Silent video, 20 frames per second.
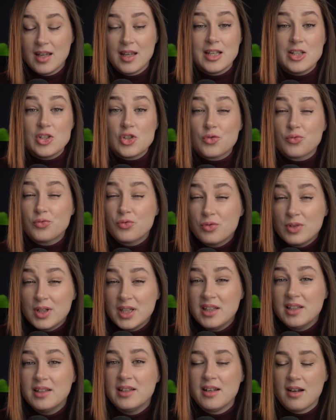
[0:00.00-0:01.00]
It's
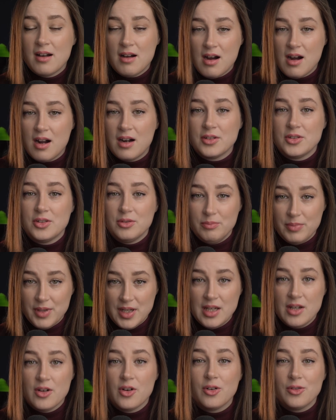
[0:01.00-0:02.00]
really hard to
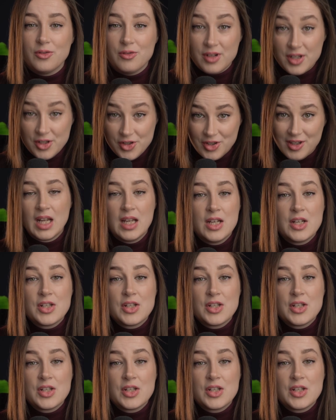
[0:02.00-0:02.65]
be original.